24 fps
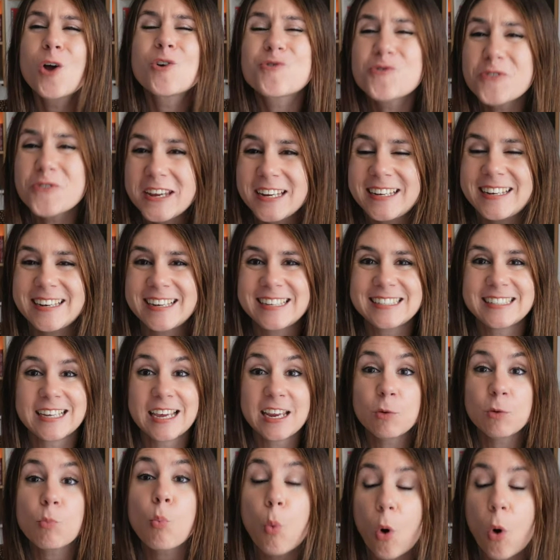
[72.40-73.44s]
read this
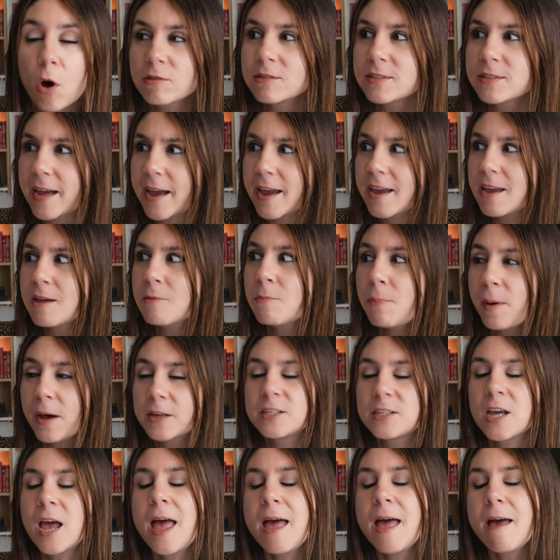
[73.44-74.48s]
in one day,
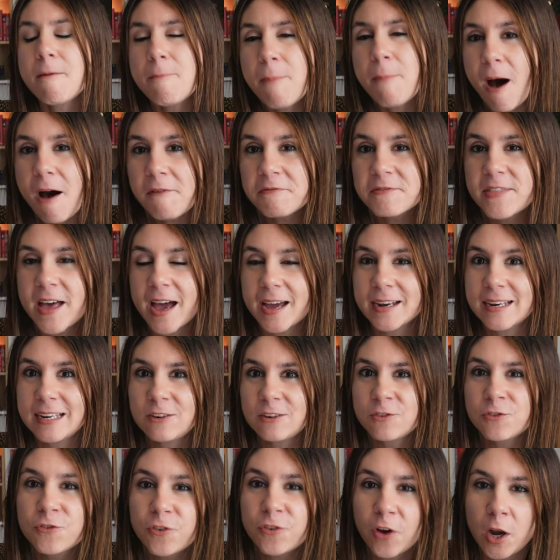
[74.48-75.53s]
but above that,
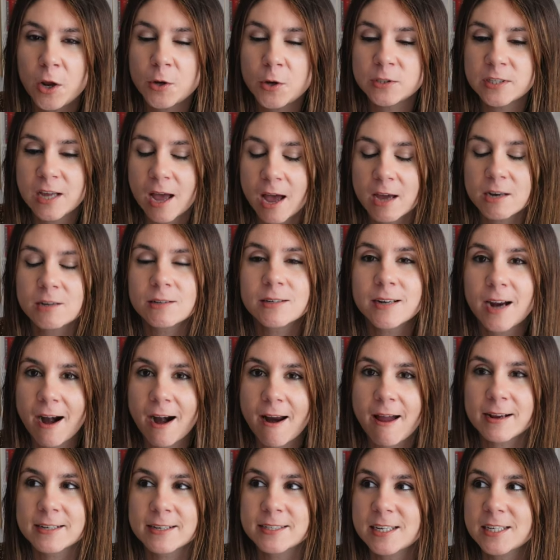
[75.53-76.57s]
it follows adult
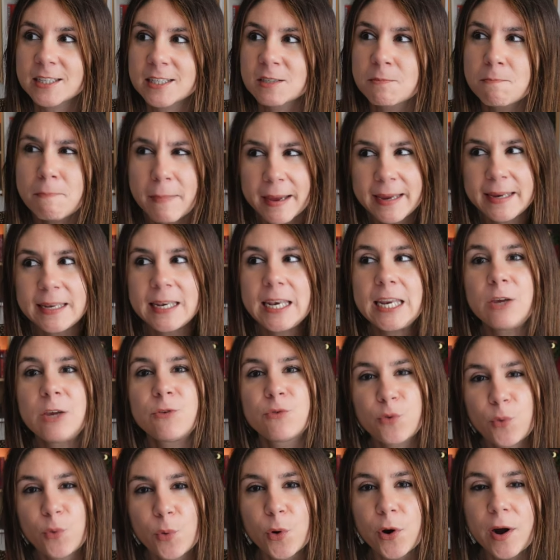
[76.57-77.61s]
characters, mainly
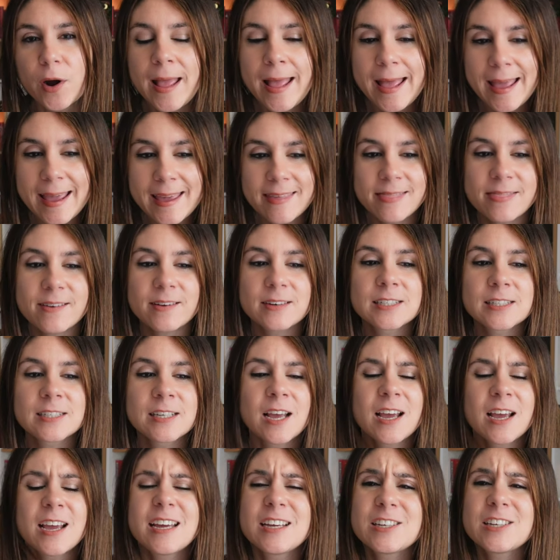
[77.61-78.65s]
four, and there's
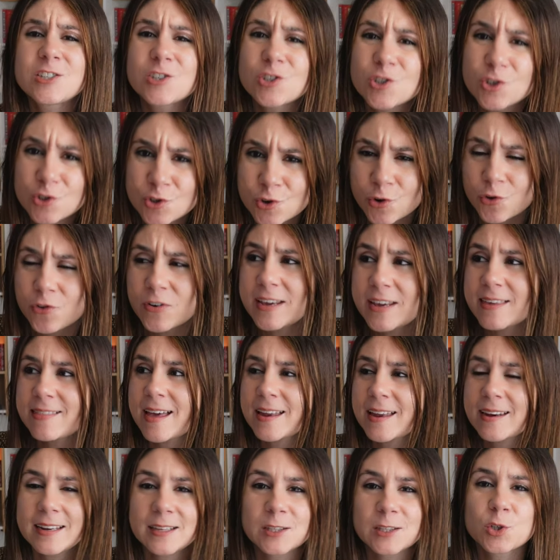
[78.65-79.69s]
a story
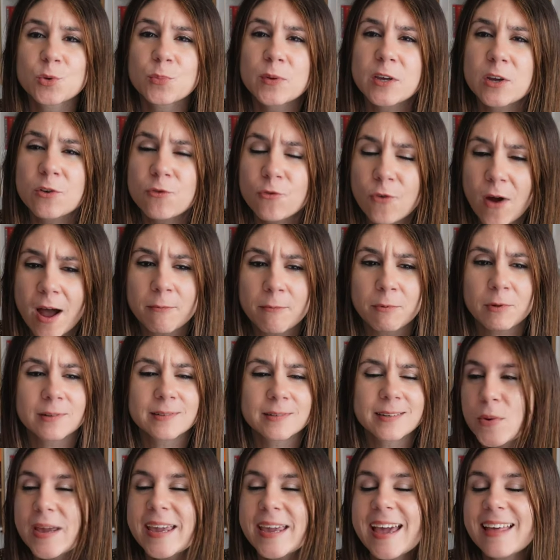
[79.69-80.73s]
that needs to be unraveled.
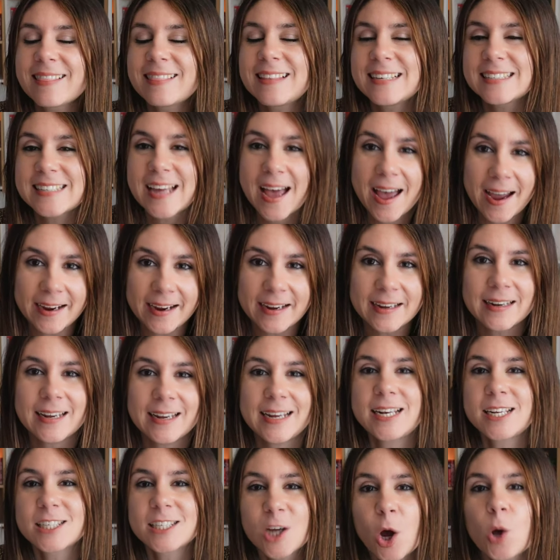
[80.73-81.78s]
We get this isle
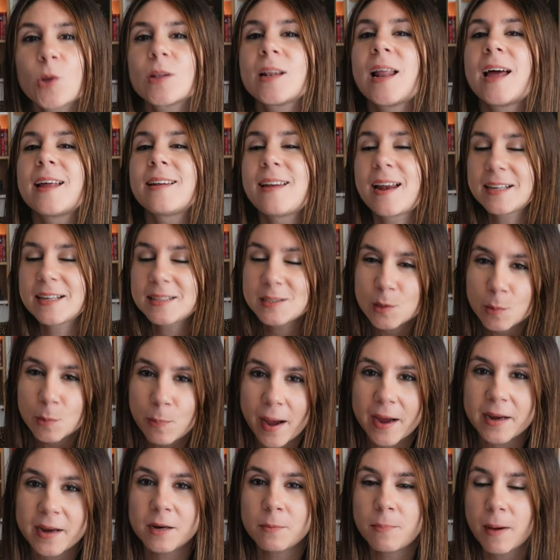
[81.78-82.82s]
in Scotland that it's
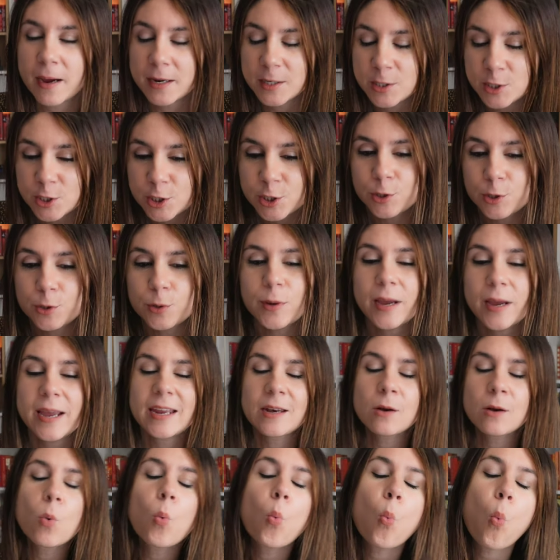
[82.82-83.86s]
divided by two.
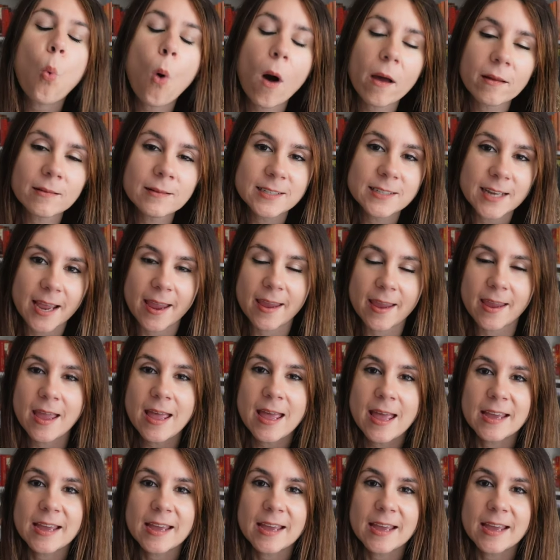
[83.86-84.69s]
In one day,